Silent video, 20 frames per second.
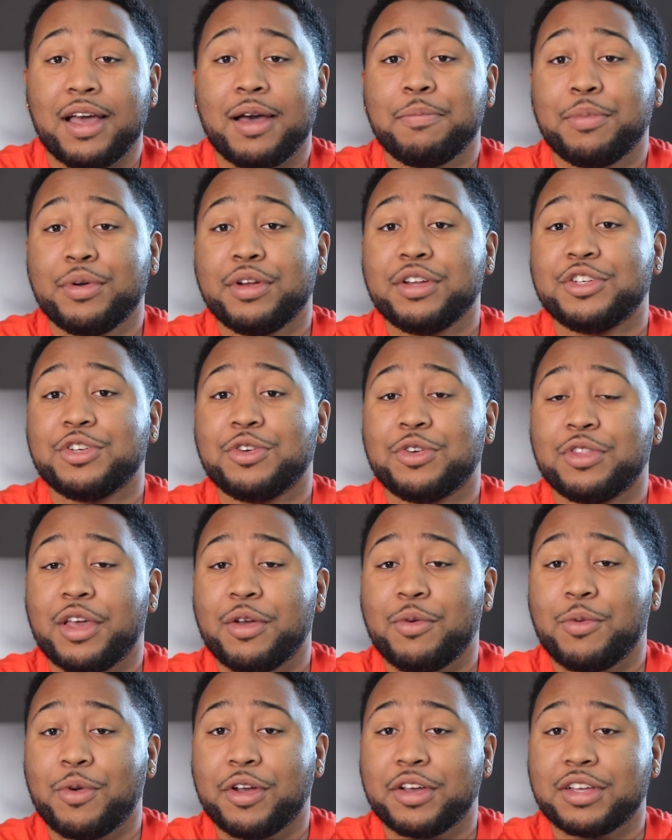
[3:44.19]
I'm pretty sure
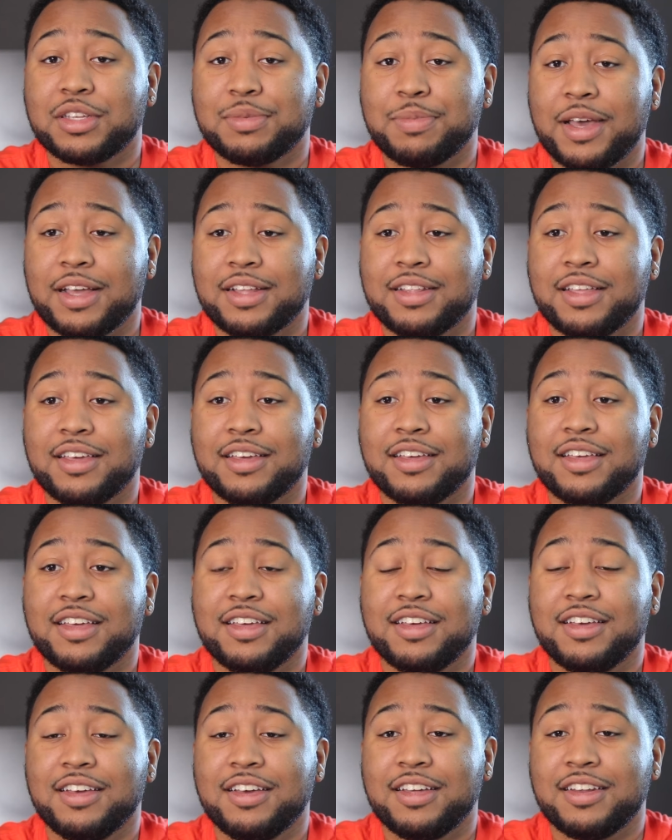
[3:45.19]
they were expecting
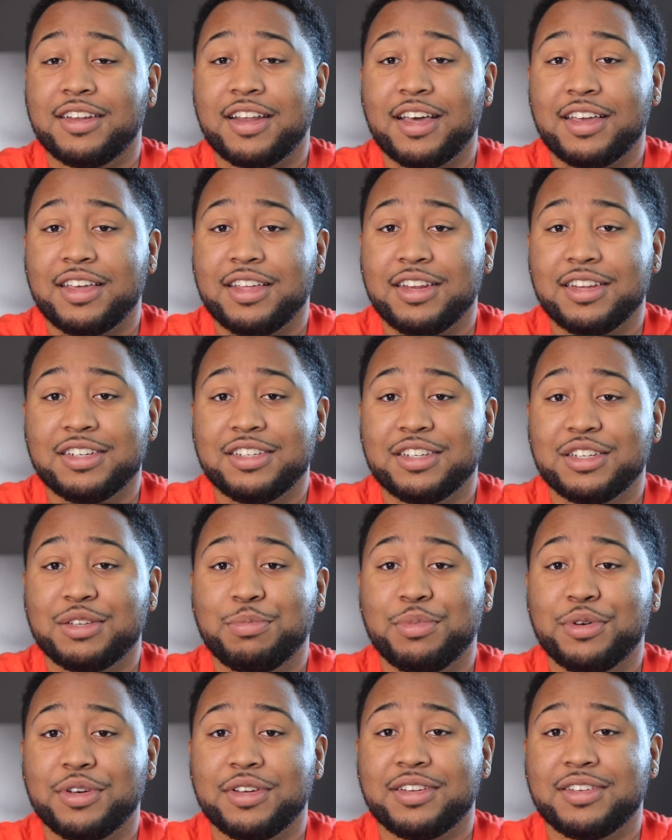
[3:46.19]
Nike to
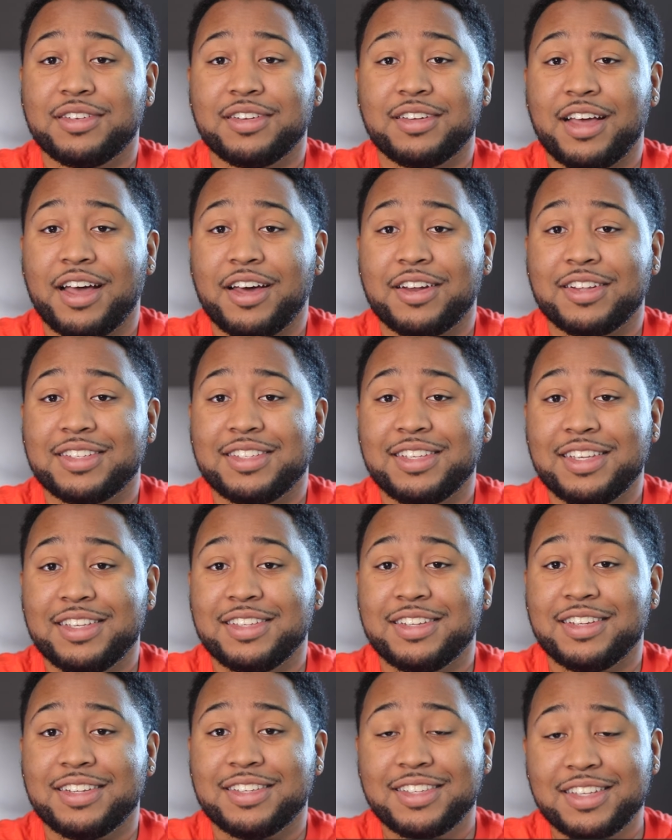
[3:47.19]
just put out a
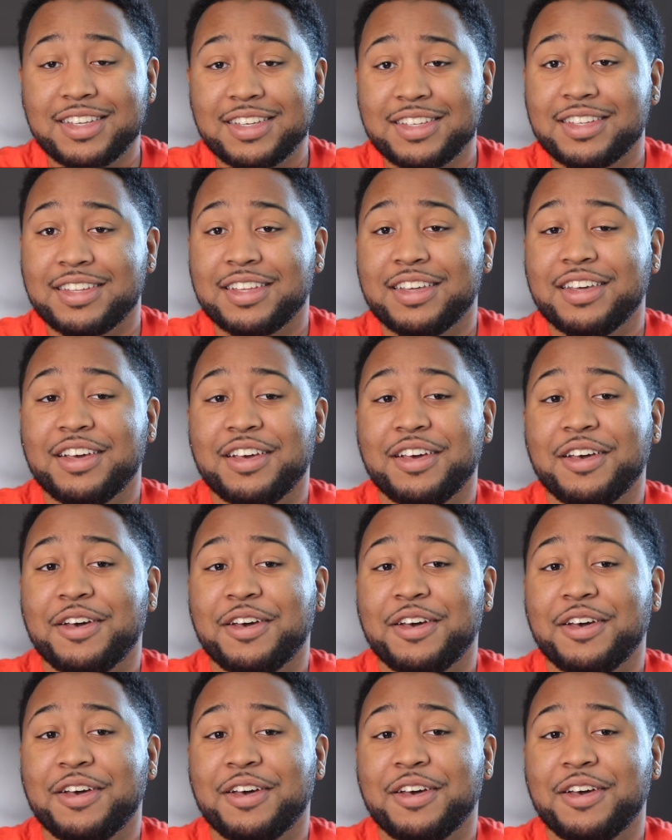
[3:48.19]
cease and desist,